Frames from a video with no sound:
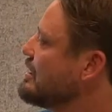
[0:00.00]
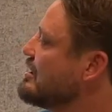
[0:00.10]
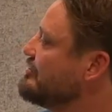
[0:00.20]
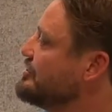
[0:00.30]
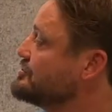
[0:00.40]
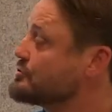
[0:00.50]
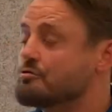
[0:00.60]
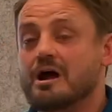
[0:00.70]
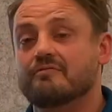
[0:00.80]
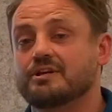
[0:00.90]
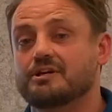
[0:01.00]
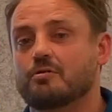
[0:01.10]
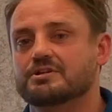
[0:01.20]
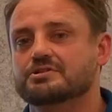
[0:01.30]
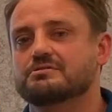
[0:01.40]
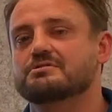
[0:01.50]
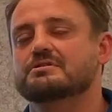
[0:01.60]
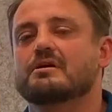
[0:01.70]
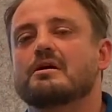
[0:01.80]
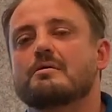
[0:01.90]
If you do have any
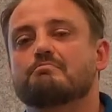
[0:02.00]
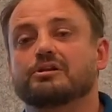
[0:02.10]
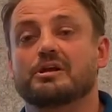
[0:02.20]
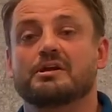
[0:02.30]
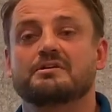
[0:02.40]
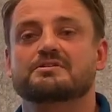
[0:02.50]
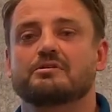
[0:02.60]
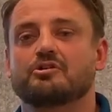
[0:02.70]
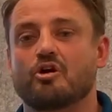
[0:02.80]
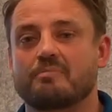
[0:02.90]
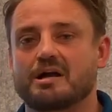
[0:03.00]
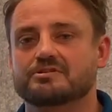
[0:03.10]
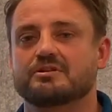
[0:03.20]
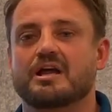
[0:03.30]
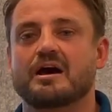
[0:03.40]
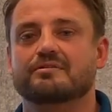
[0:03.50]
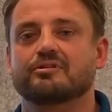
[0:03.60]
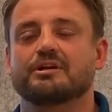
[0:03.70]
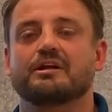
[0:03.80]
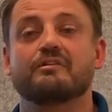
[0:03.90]
questions, please go back to the
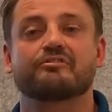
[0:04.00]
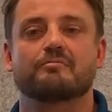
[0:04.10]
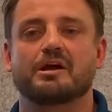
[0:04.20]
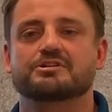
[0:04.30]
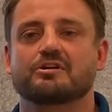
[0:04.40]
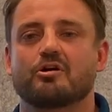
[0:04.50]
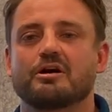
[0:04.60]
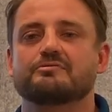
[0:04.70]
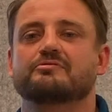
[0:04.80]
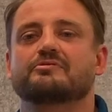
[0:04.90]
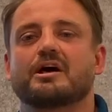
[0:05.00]
Athlete Information Guide.